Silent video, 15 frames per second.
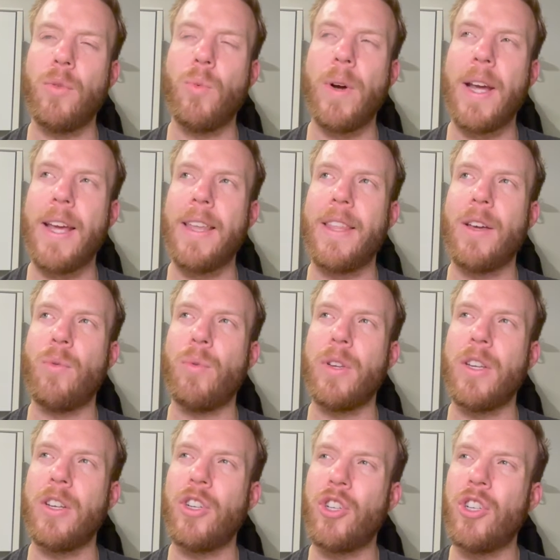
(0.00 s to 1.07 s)
a way that
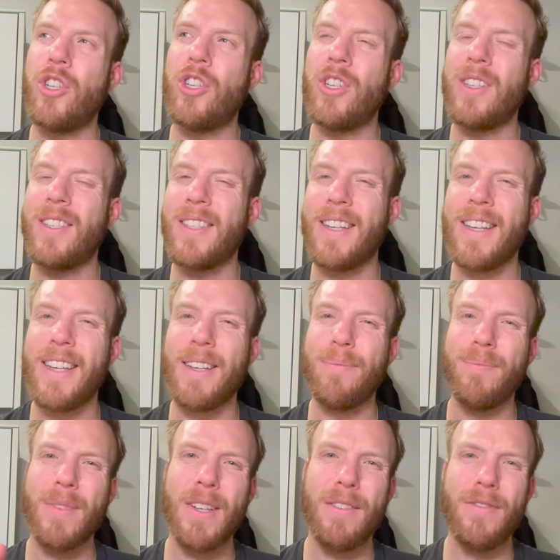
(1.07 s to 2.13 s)
we should just say
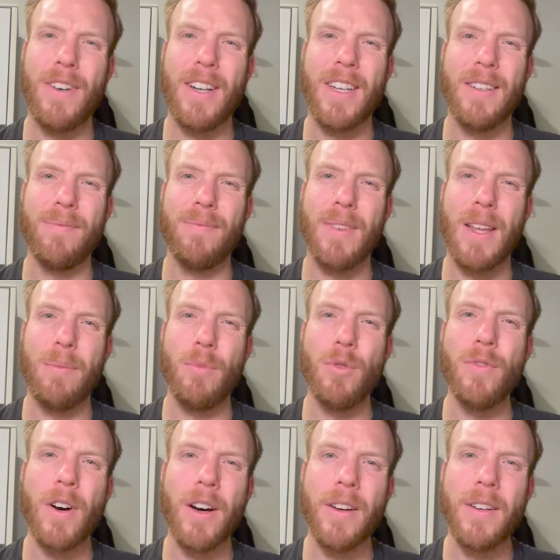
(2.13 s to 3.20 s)
fuck it and
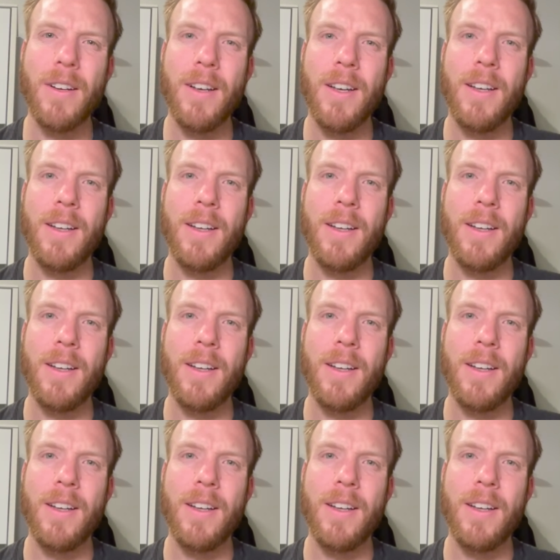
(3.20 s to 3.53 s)
move on